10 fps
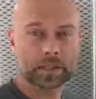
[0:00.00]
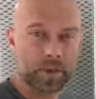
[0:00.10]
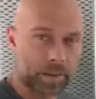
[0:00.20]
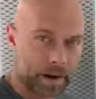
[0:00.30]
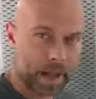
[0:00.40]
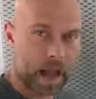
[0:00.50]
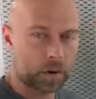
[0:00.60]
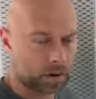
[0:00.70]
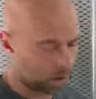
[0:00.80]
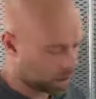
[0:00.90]
It's been about an
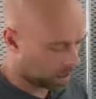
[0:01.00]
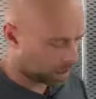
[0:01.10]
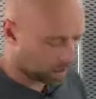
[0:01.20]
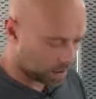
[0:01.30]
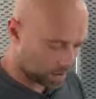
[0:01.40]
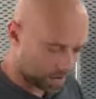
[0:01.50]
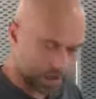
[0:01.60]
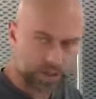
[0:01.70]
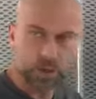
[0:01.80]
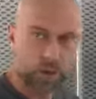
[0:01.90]
hour.
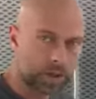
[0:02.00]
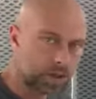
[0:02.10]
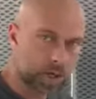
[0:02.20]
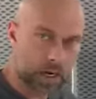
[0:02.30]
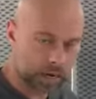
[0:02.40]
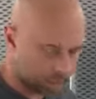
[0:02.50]
Everything is totally dry.